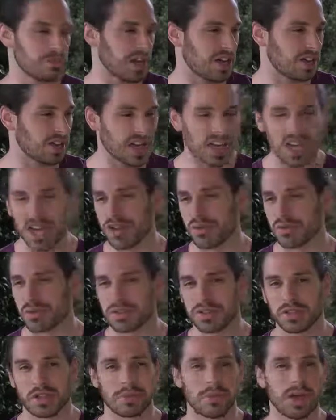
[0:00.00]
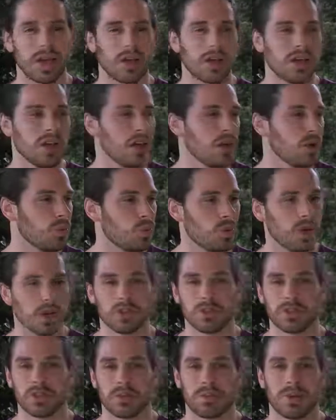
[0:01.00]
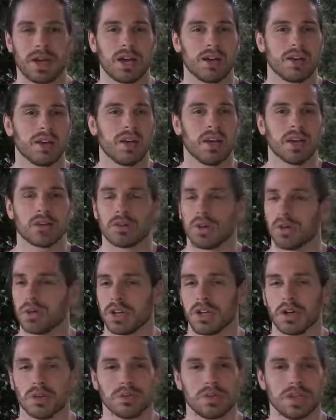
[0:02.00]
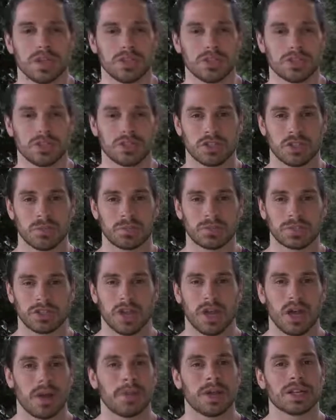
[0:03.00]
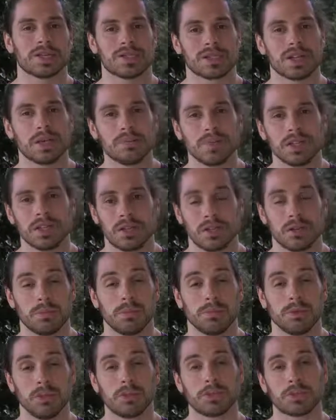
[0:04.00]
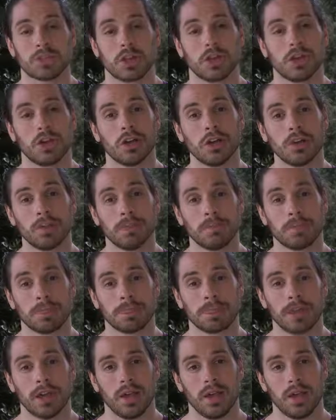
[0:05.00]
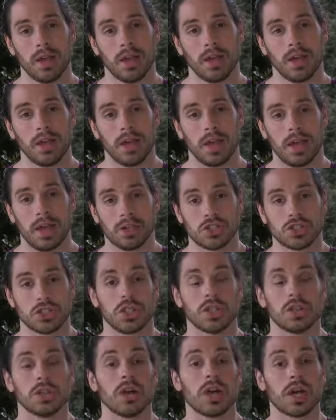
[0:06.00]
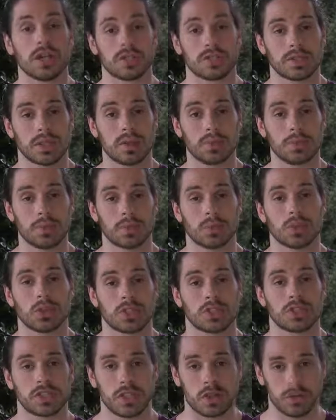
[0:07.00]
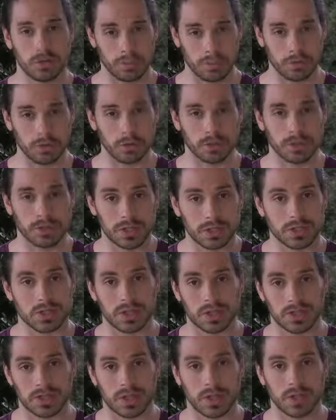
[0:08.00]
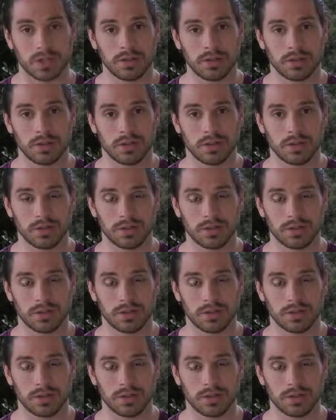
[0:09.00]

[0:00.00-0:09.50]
about health, about wealth, about growing her relationships, about something that improves her, and she lights up with this self-improvement that she's done,